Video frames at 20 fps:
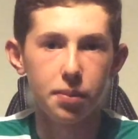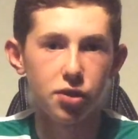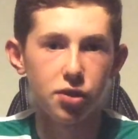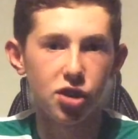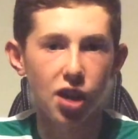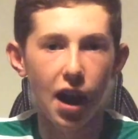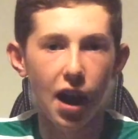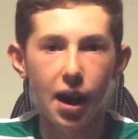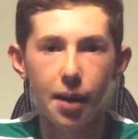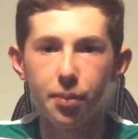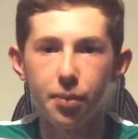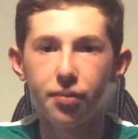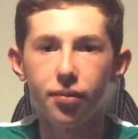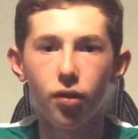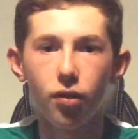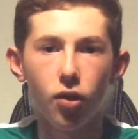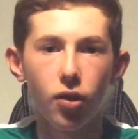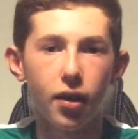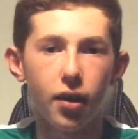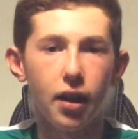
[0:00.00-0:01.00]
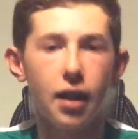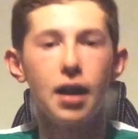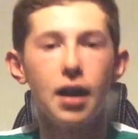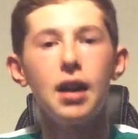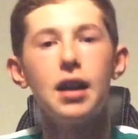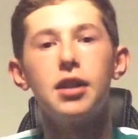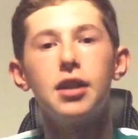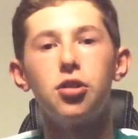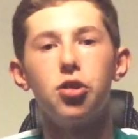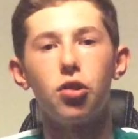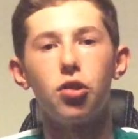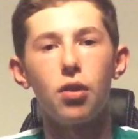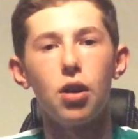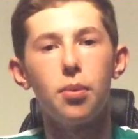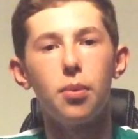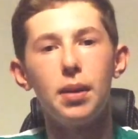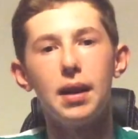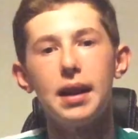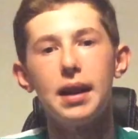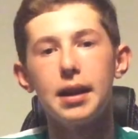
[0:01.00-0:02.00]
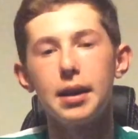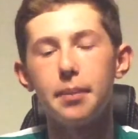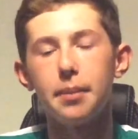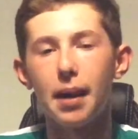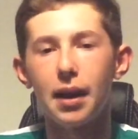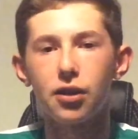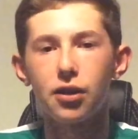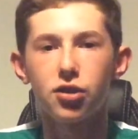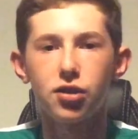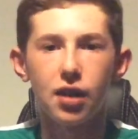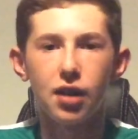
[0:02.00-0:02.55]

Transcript: sharp for the Europa League match.